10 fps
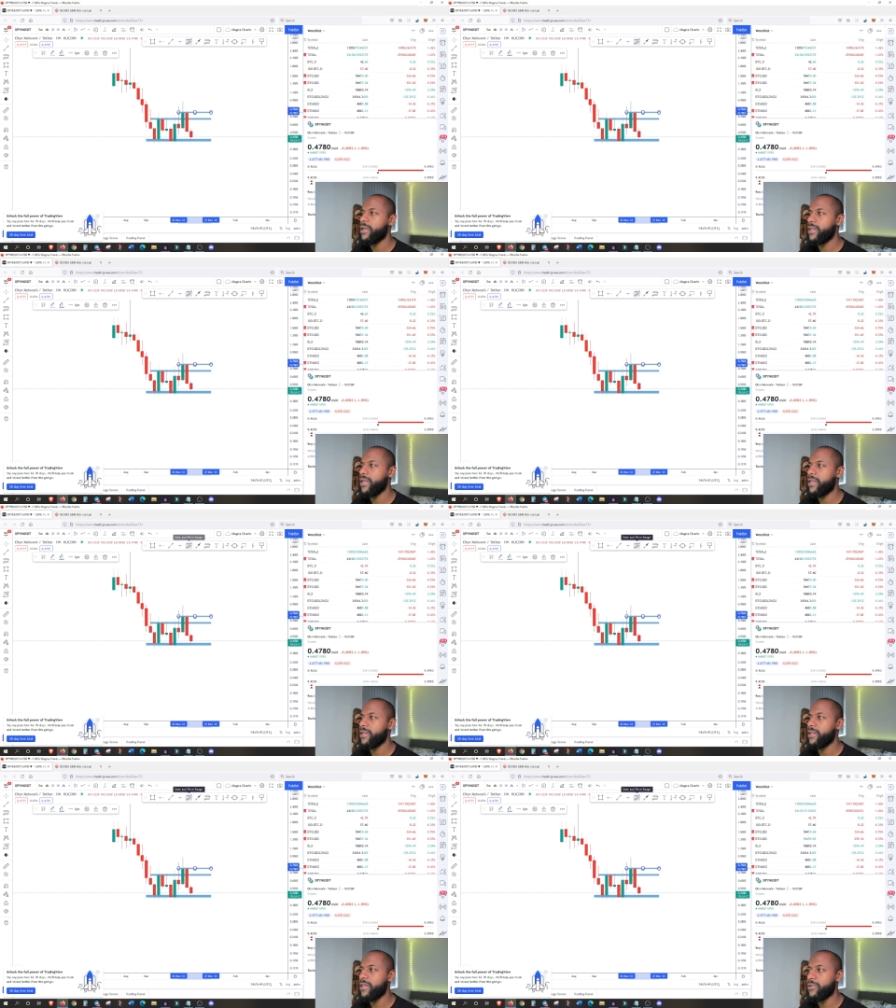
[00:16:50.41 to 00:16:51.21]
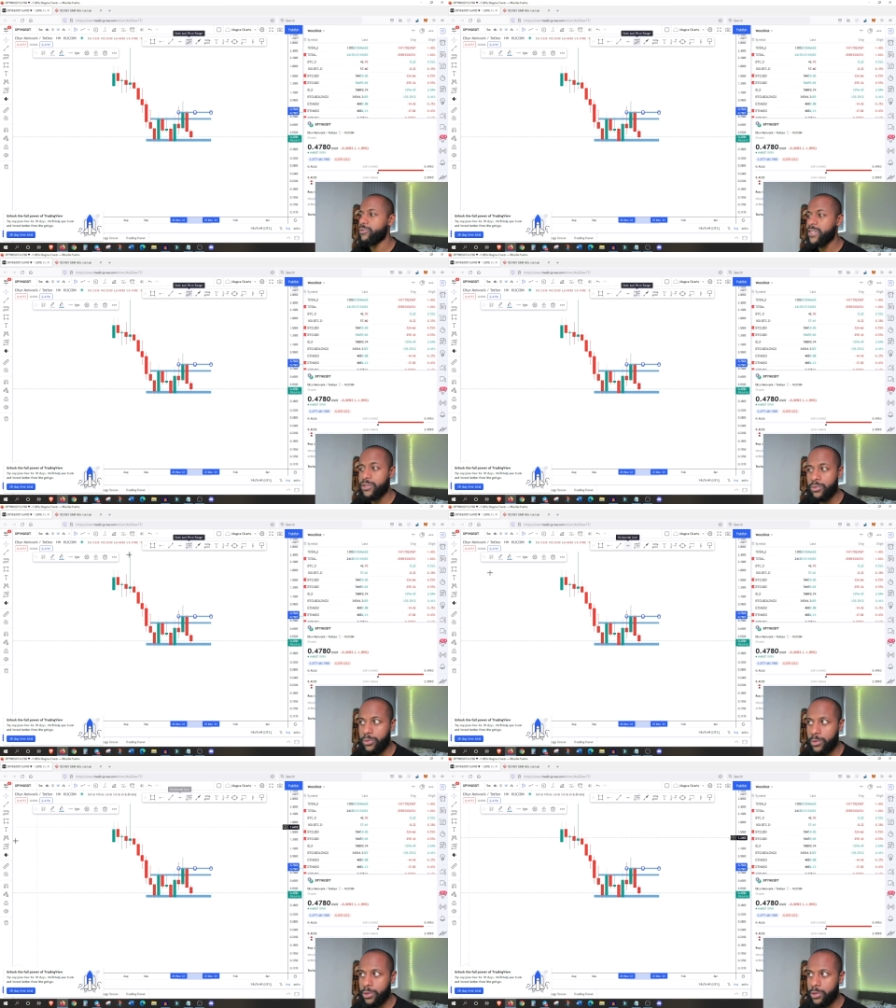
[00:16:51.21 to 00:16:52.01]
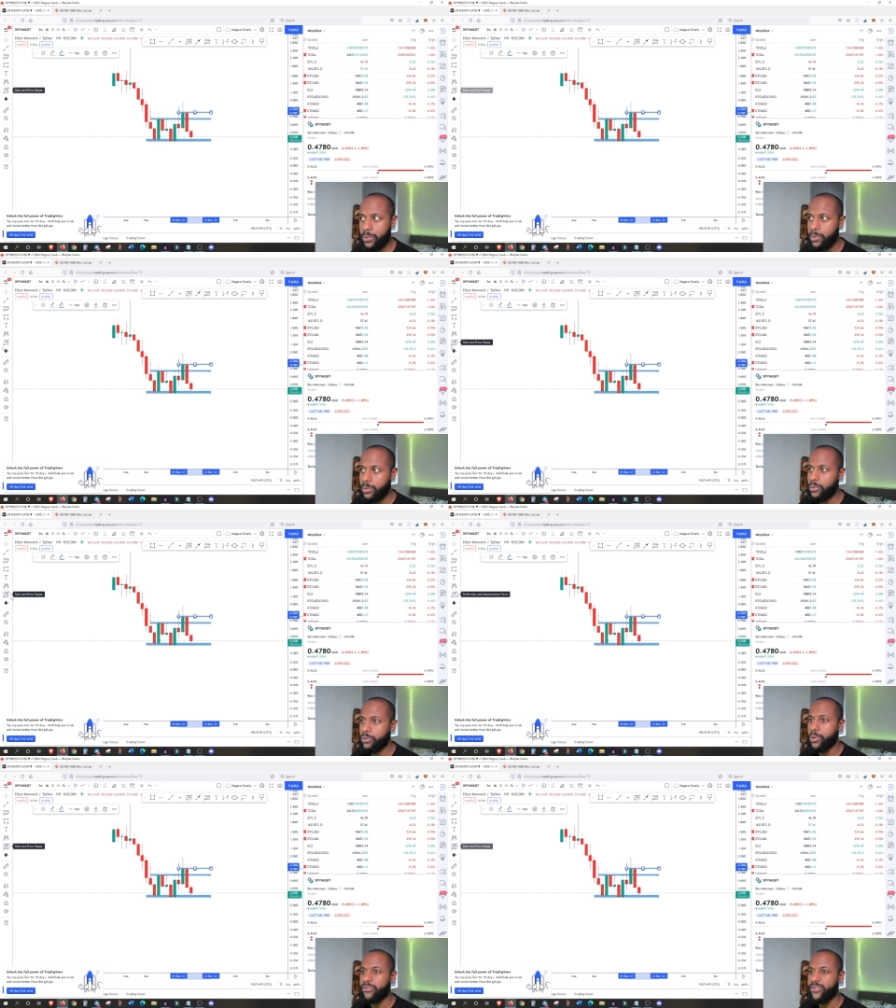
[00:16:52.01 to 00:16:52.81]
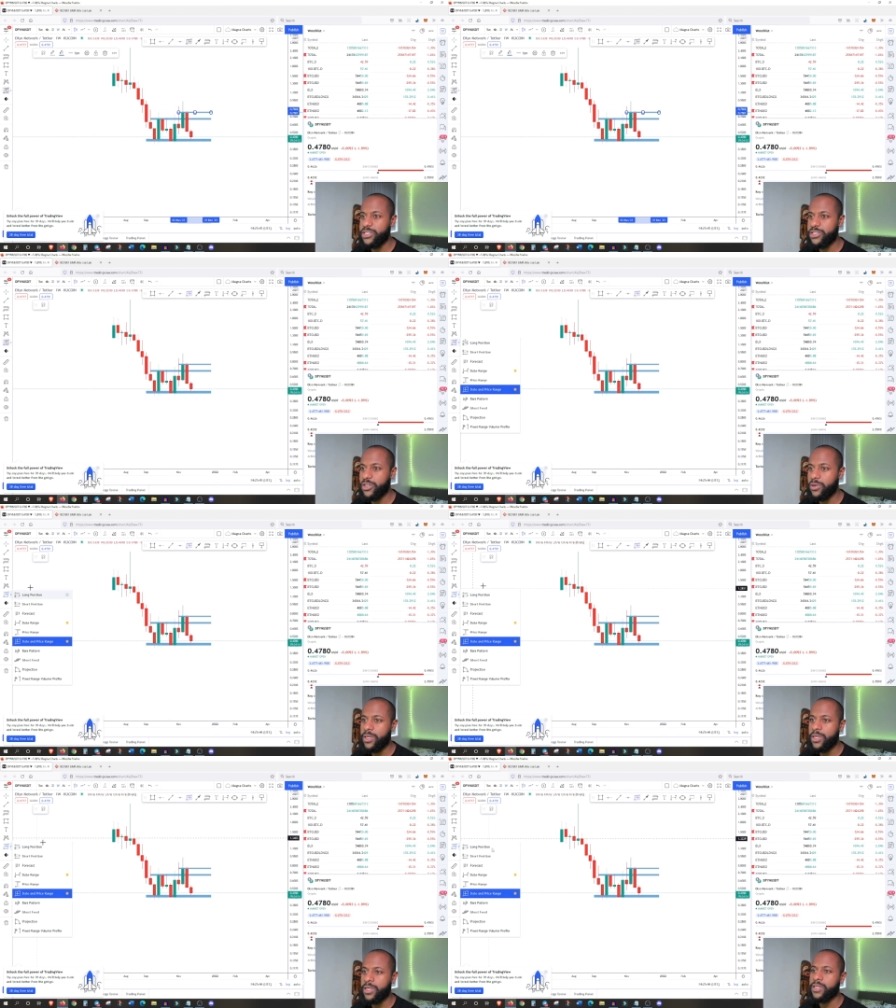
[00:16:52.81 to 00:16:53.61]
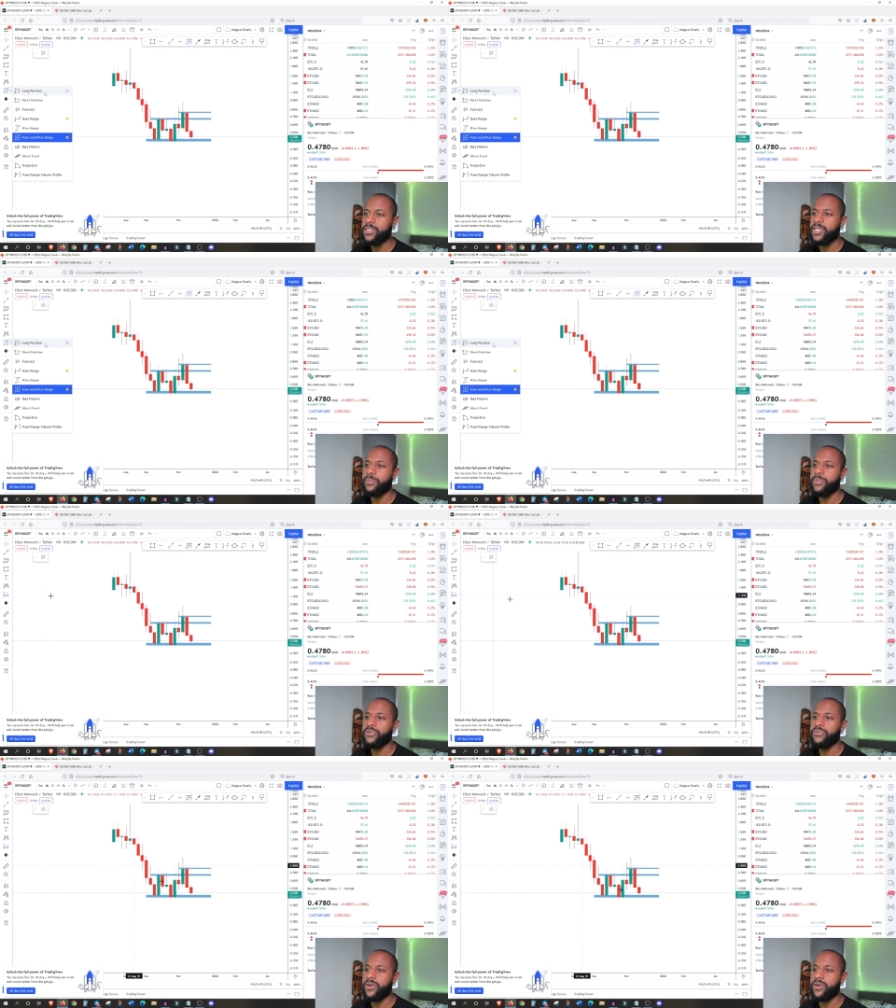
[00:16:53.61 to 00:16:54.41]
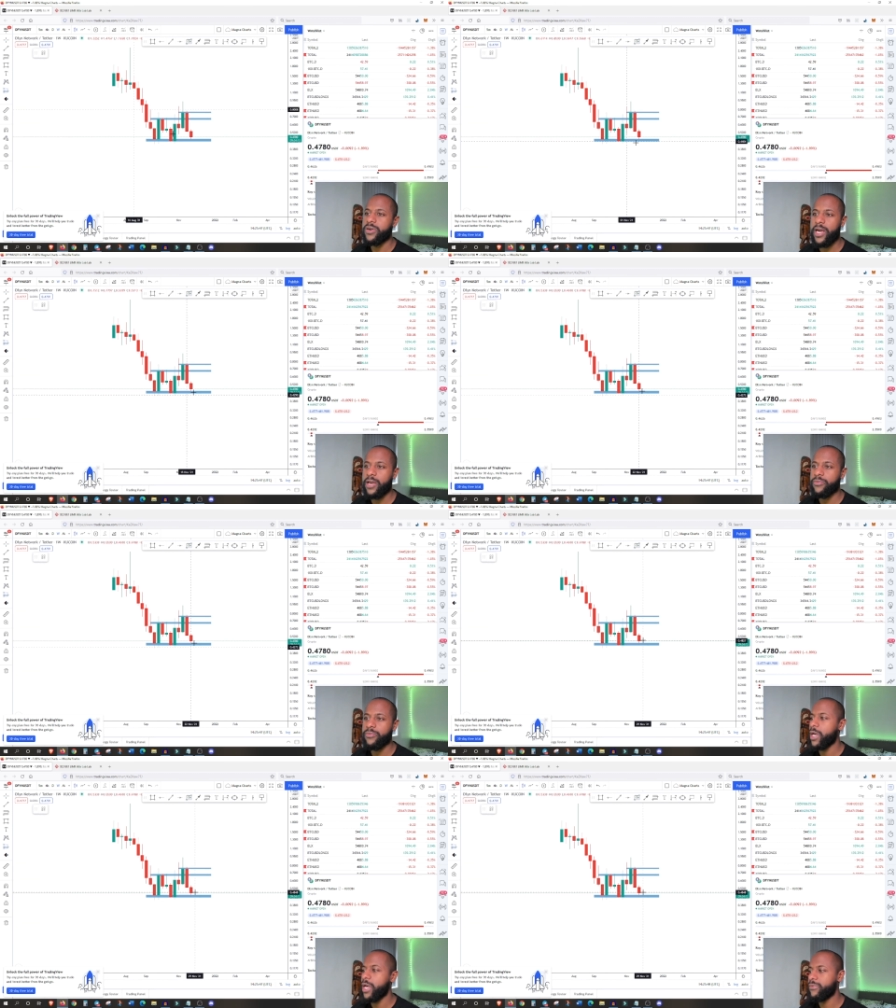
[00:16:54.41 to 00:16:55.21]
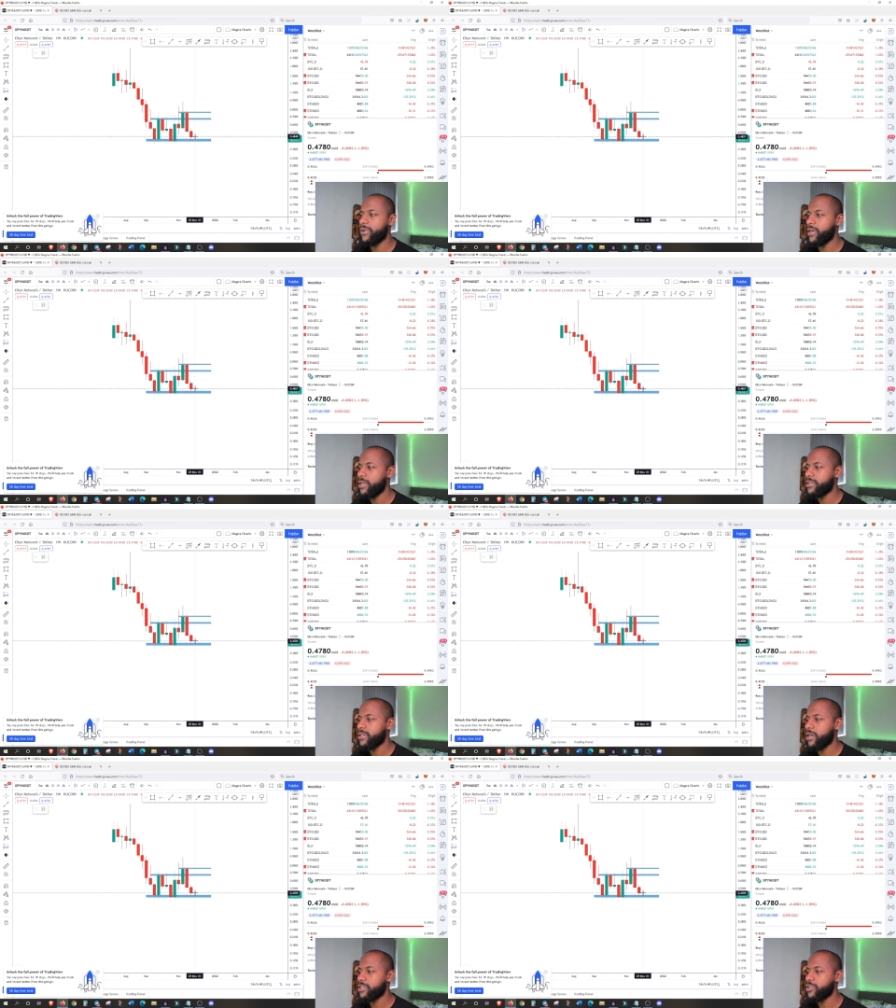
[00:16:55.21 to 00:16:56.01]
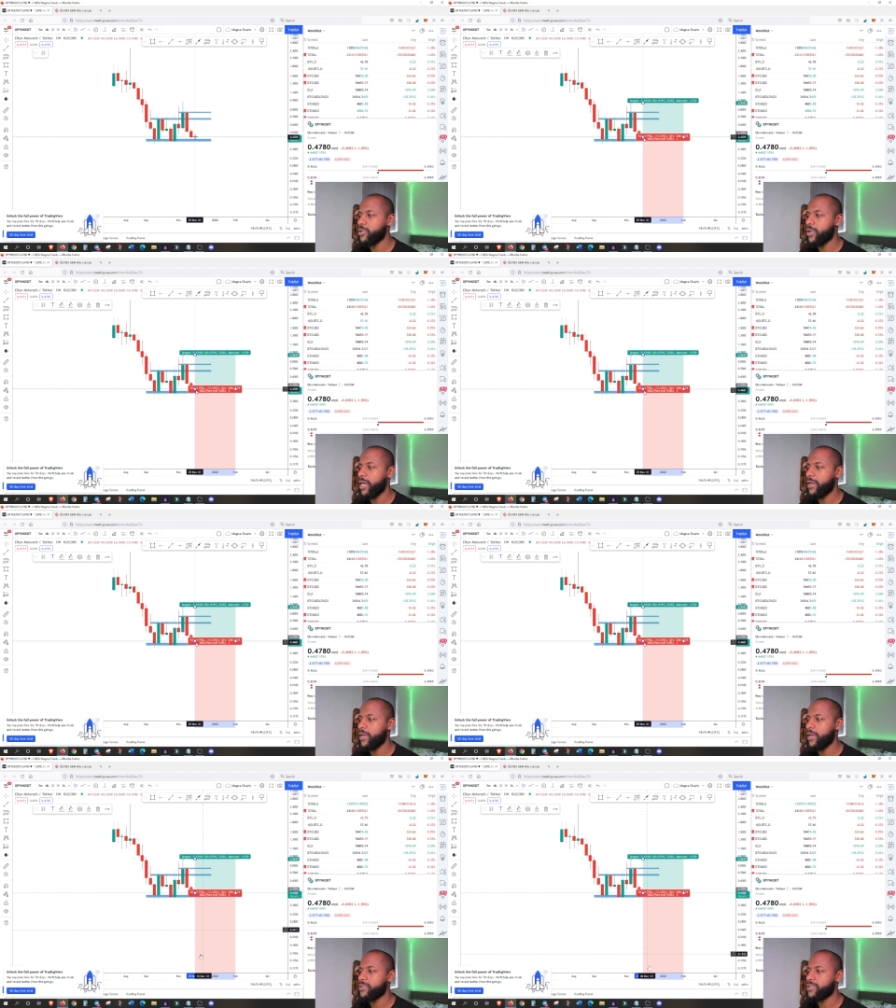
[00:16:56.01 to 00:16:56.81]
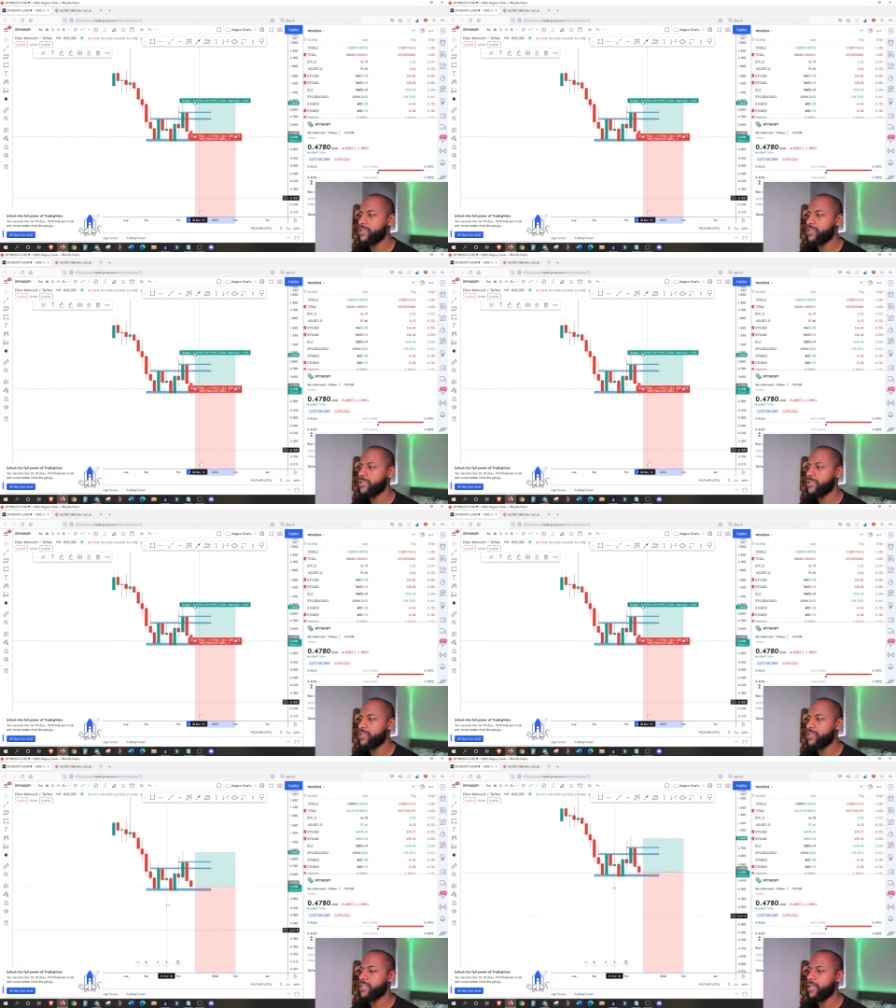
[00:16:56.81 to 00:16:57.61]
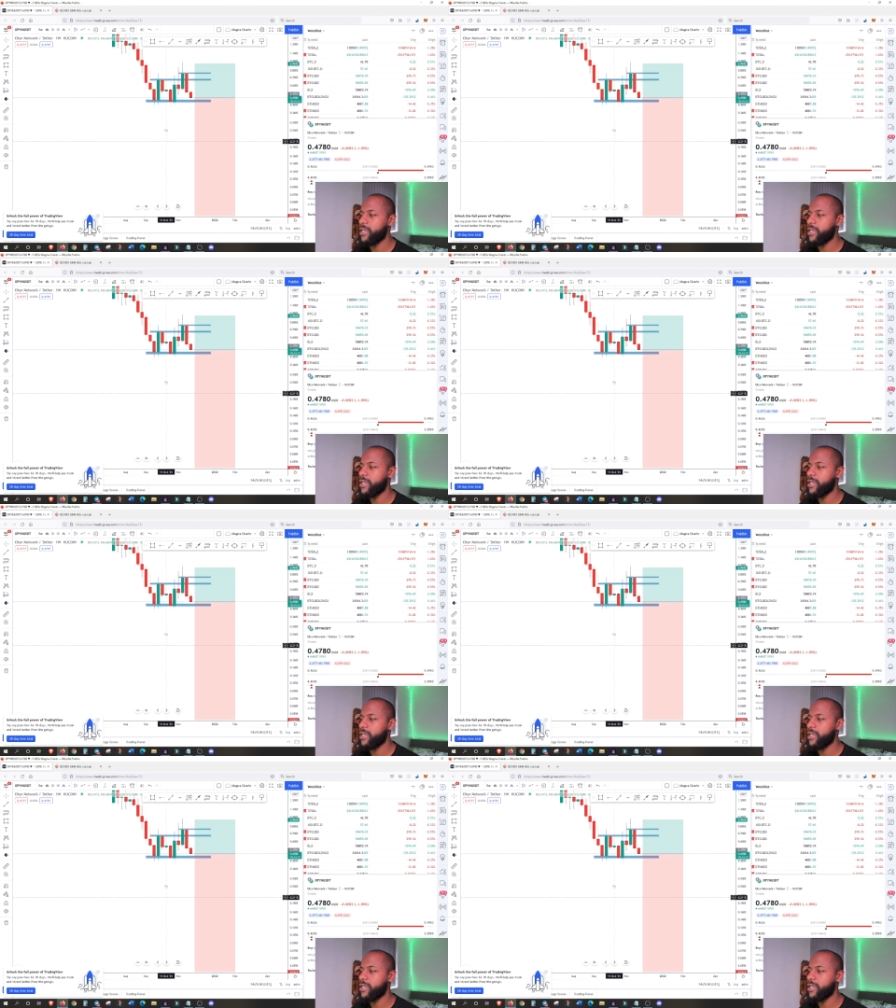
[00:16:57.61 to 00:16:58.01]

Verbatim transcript: then the risk to reward ratio is going to be very high for whatever targets you have. So you could easily